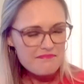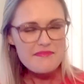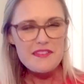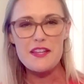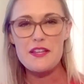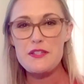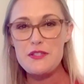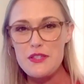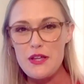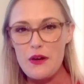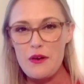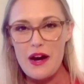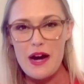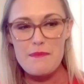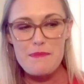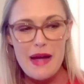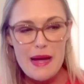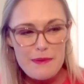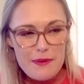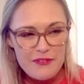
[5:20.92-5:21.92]
So our
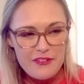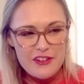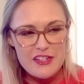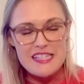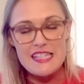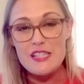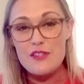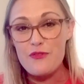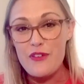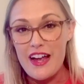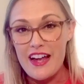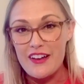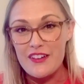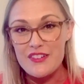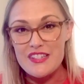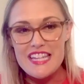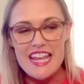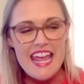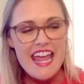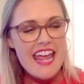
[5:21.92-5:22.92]
Bible verse is found
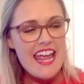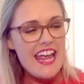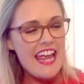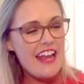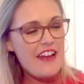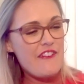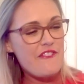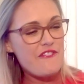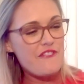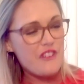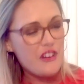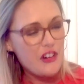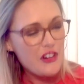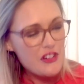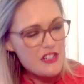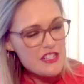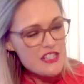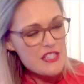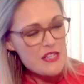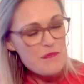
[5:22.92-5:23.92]
in 1
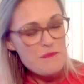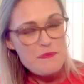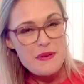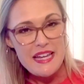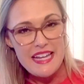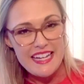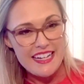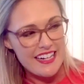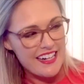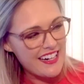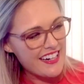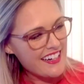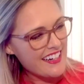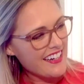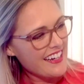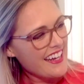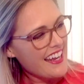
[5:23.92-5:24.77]
Peter.